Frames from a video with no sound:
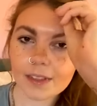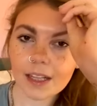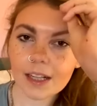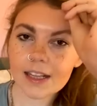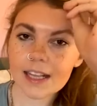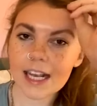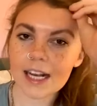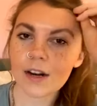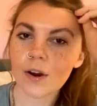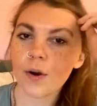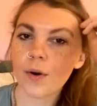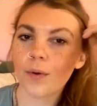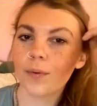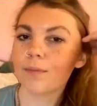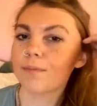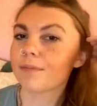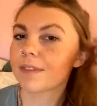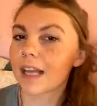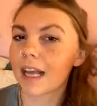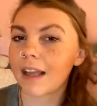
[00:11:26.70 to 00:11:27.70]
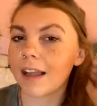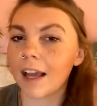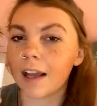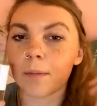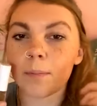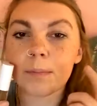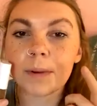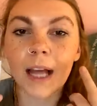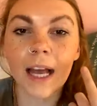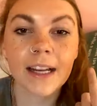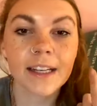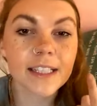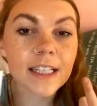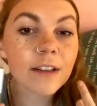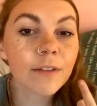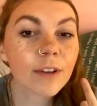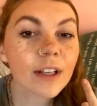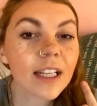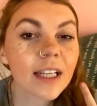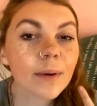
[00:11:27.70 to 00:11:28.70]
They don't they like blend
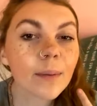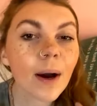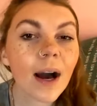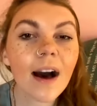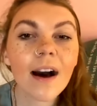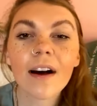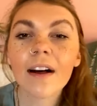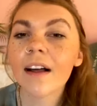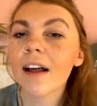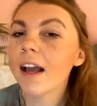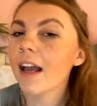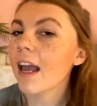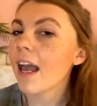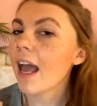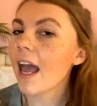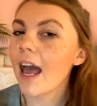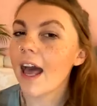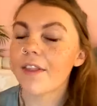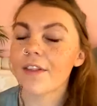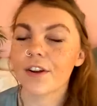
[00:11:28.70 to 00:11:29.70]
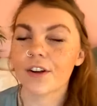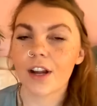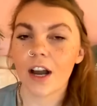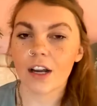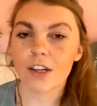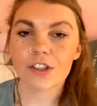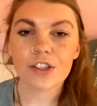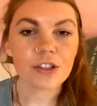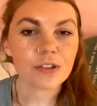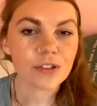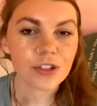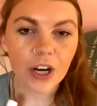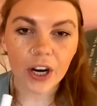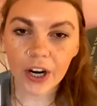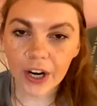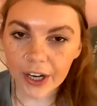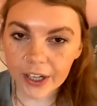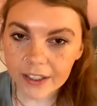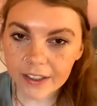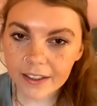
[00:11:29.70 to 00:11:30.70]
in really well and they're not too
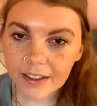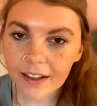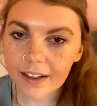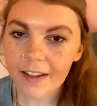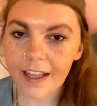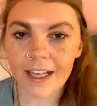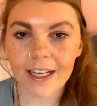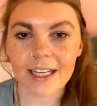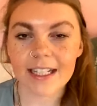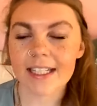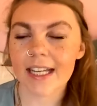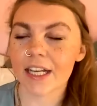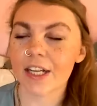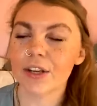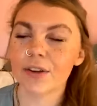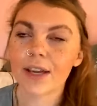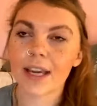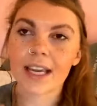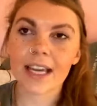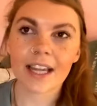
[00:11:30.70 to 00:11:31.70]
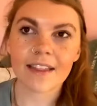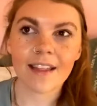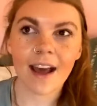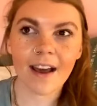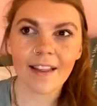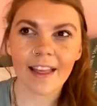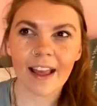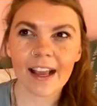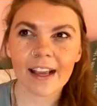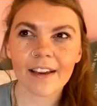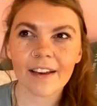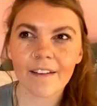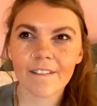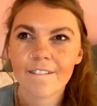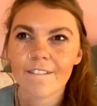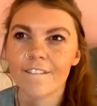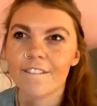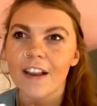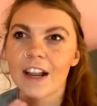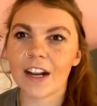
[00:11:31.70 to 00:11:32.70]
dark. Like I said, you can get that like
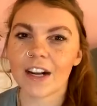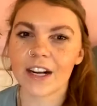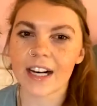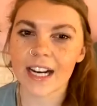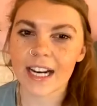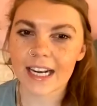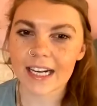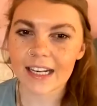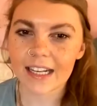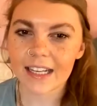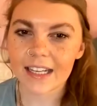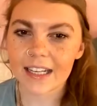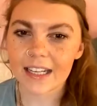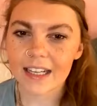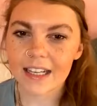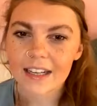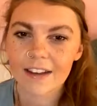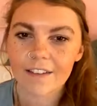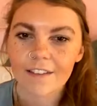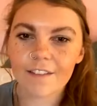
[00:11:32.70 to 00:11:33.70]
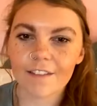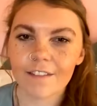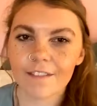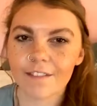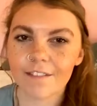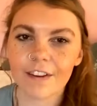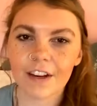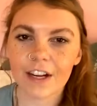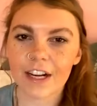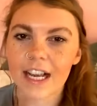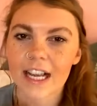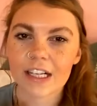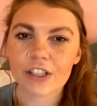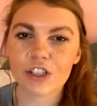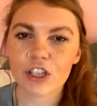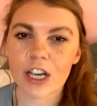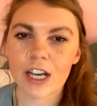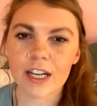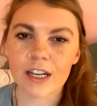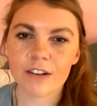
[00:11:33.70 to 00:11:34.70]
varied
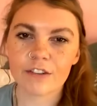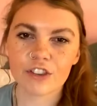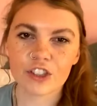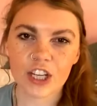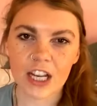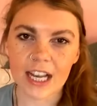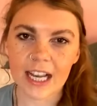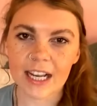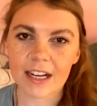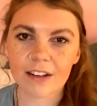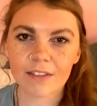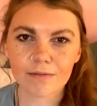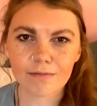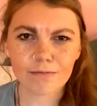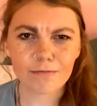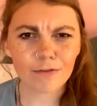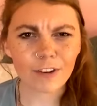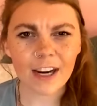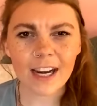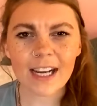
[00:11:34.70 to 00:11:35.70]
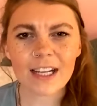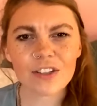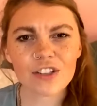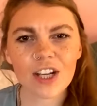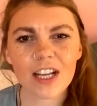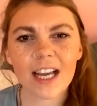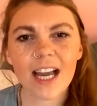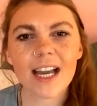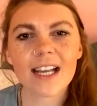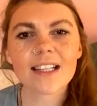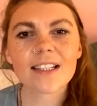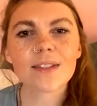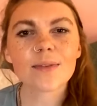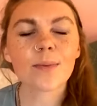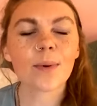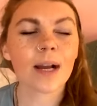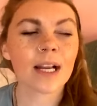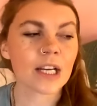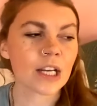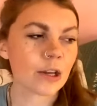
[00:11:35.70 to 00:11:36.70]
variation of shade range, I guess,
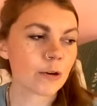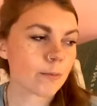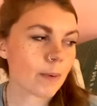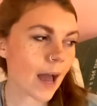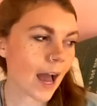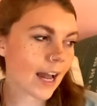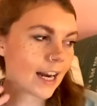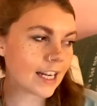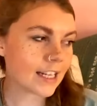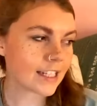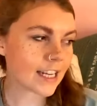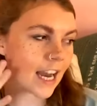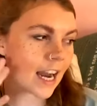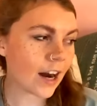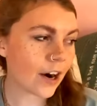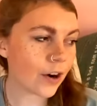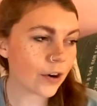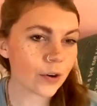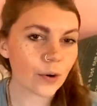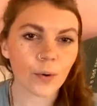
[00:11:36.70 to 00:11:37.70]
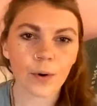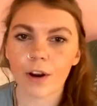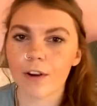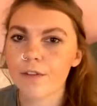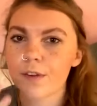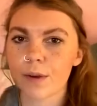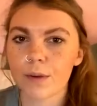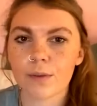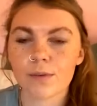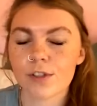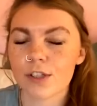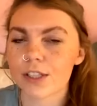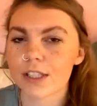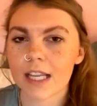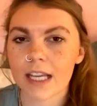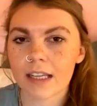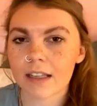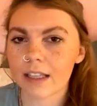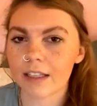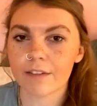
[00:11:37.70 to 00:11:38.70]
when you pat it down or if you just
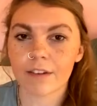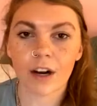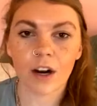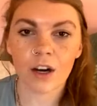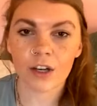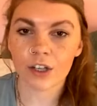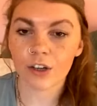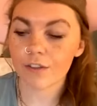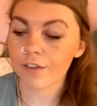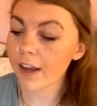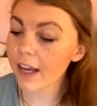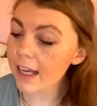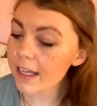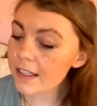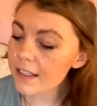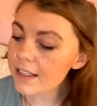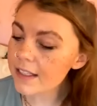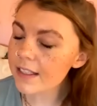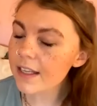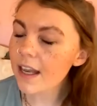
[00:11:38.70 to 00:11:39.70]
like leave it on your face.